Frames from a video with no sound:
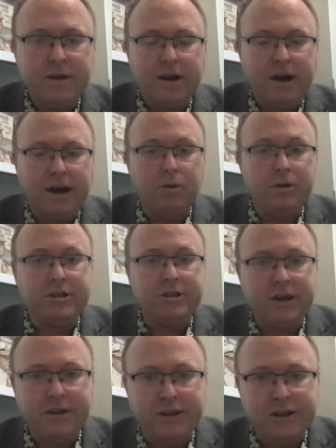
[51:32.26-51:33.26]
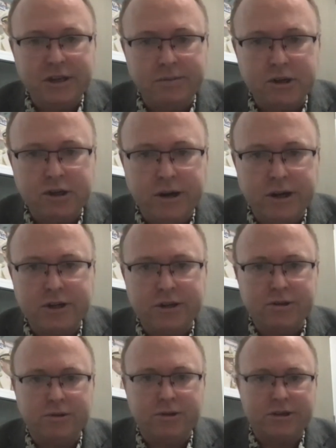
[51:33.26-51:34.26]
I wouldn't say these
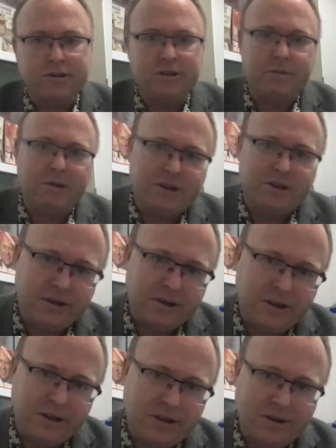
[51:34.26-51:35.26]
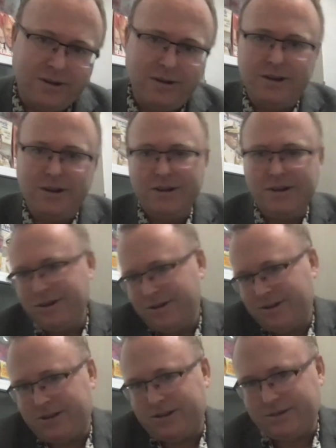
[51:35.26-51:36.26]
demonstrations are just limited and
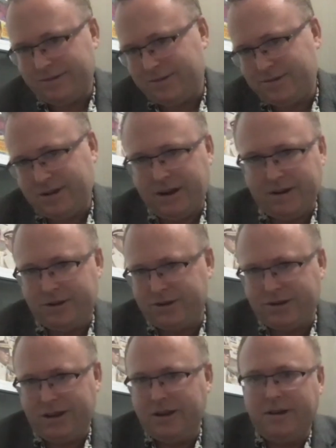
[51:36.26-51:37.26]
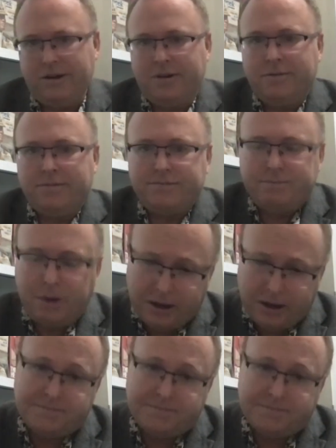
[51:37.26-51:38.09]
it's gonna just end, but